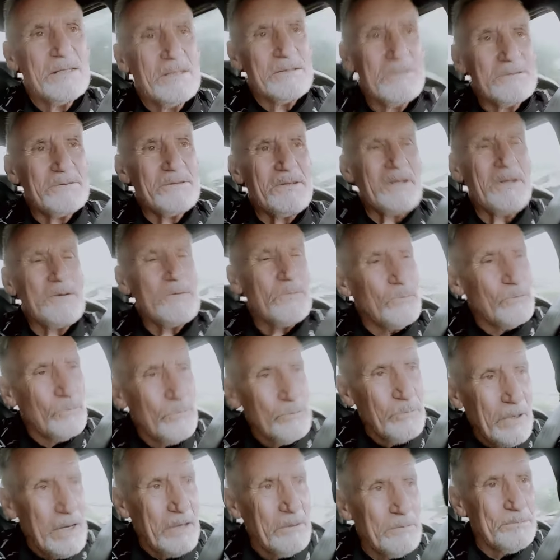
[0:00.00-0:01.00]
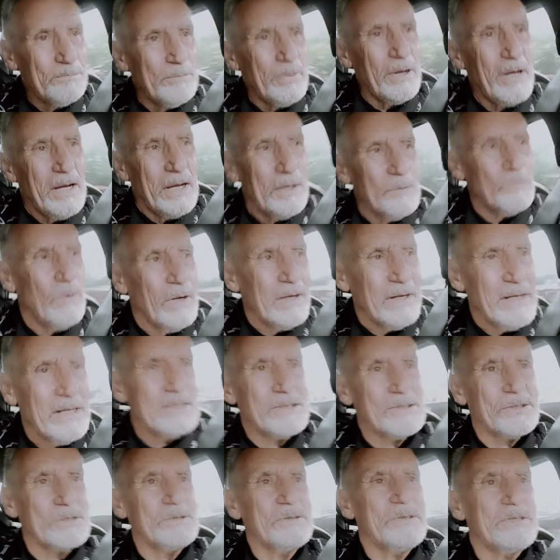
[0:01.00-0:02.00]
really, I wanted
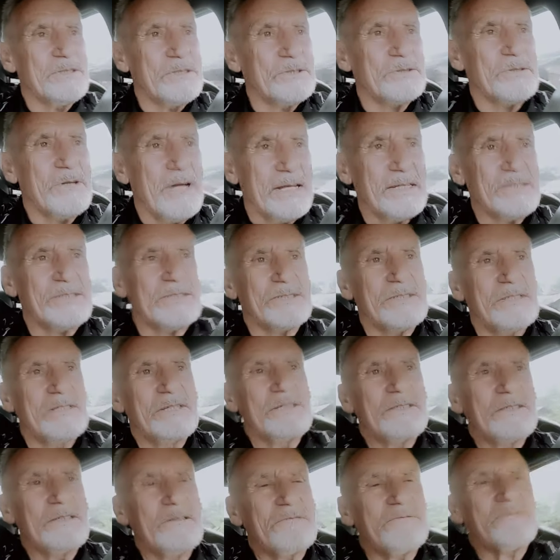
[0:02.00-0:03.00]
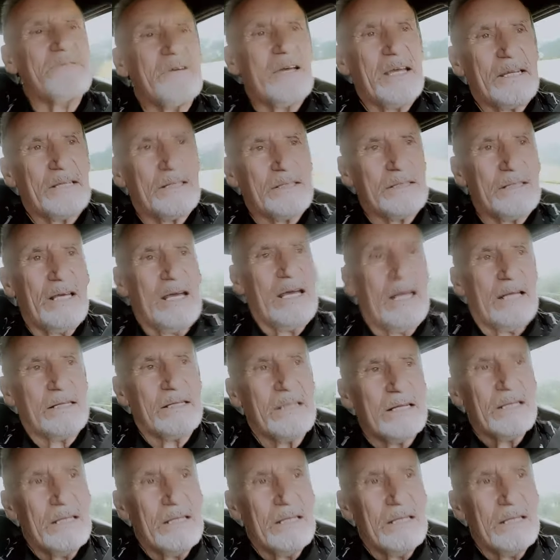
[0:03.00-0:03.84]
to address the fact that